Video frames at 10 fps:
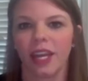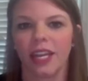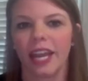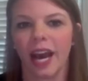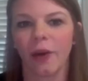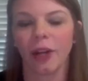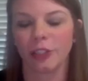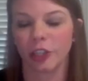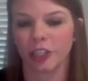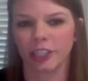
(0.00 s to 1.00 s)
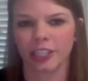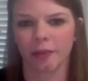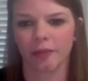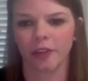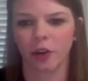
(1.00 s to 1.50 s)
Now I'll turn to some
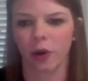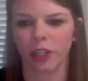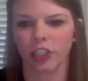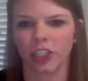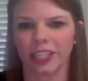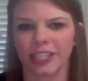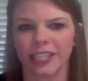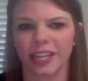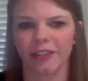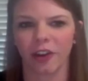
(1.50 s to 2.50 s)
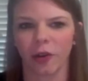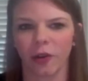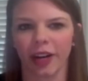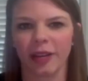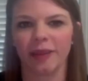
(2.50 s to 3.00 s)
of the questions that have
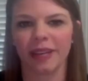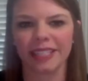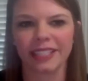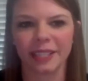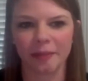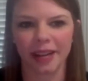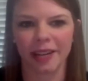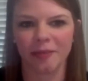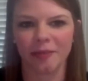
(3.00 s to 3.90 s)
already been submitted.